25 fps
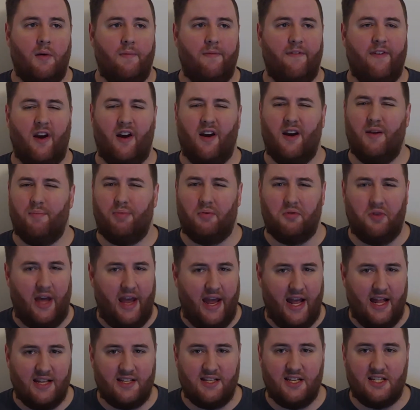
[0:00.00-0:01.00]
Very
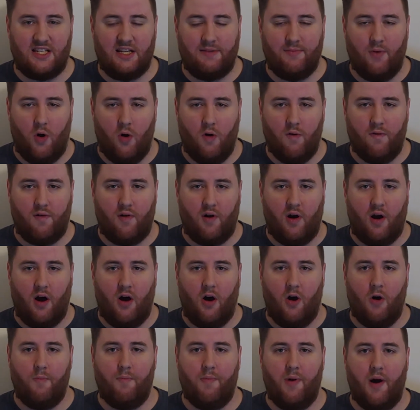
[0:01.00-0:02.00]
bland system
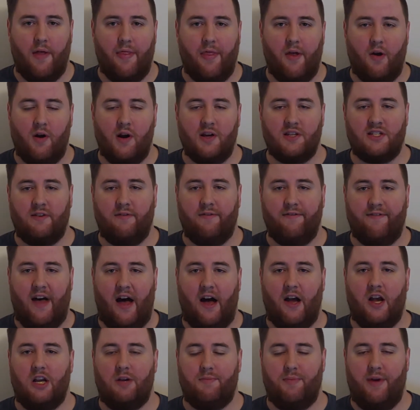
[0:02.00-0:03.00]
overall, but there is some
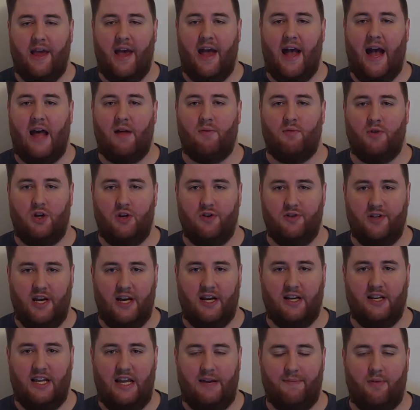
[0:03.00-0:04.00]
value to be had when you
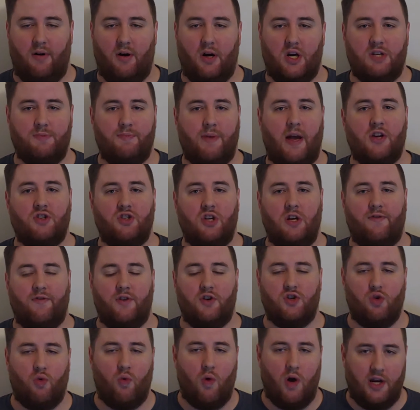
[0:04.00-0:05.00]
dig deeper, especially
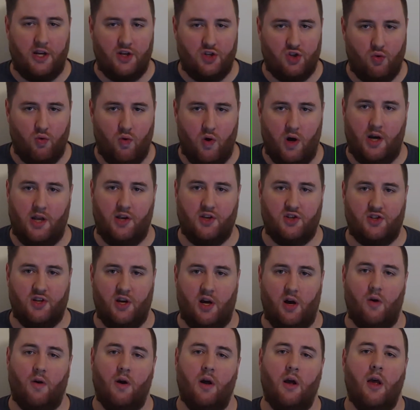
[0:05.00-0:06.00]
for 2020.
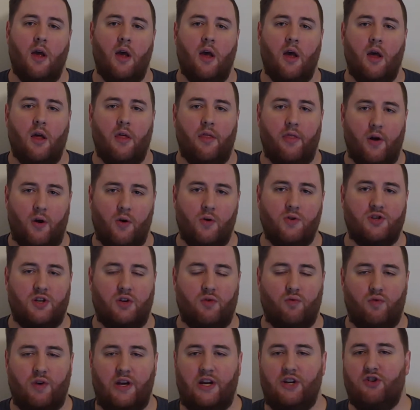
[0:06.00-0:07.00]
So those
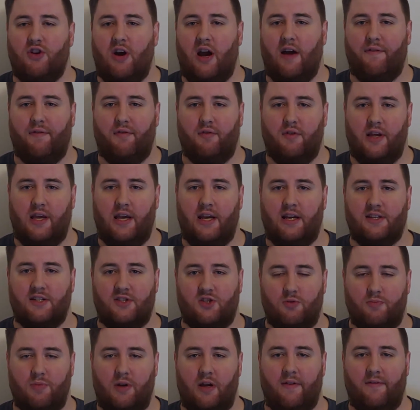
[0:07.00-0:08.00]
in redraft leagues,
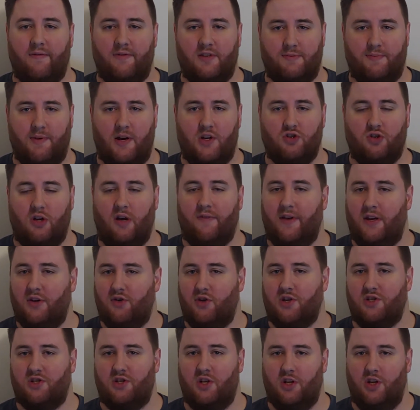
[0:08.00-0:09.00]
this will be especially of
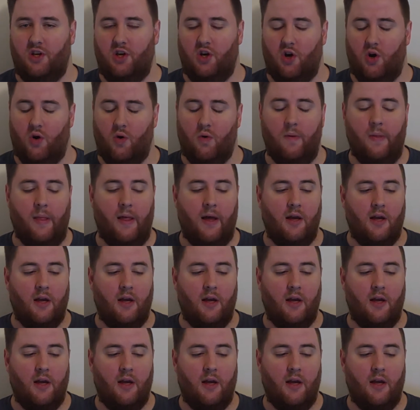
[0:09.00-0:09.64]
interest to you.